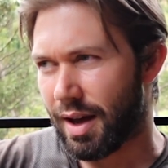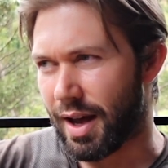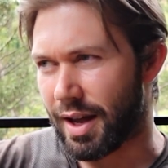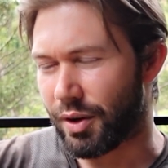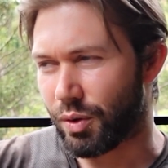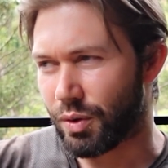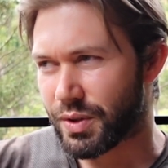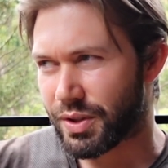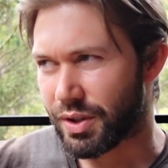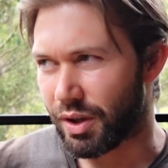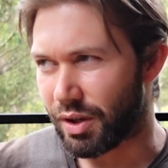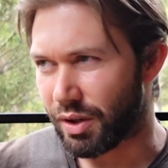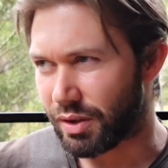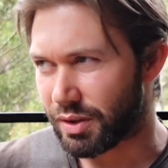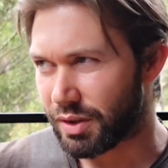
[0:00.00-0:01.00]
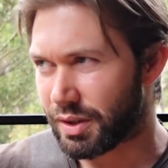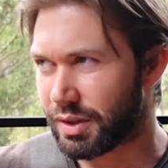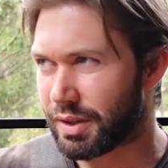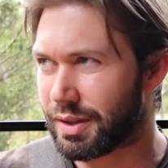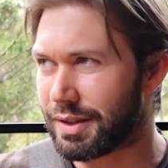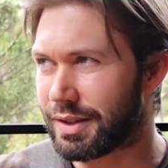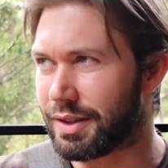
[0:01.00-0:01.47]
And also,
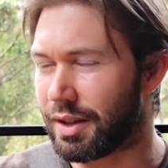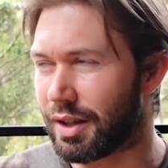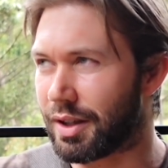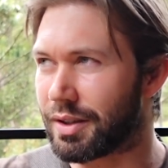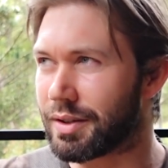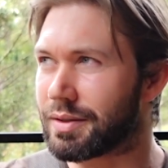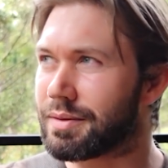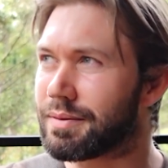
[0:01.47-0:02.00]
you know,